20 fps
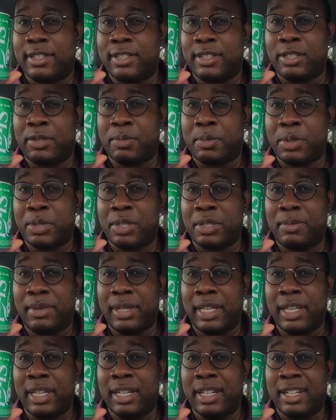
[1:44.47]
It's supposed to
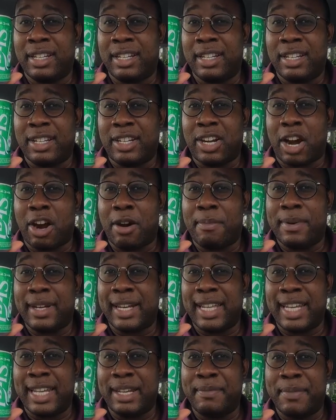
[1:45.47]
be
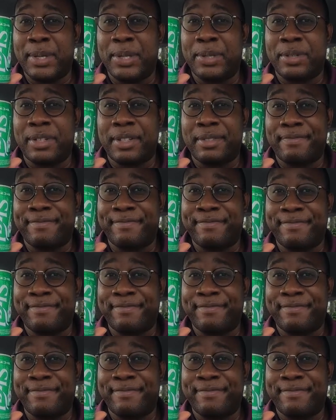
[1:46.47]
carbonated milk.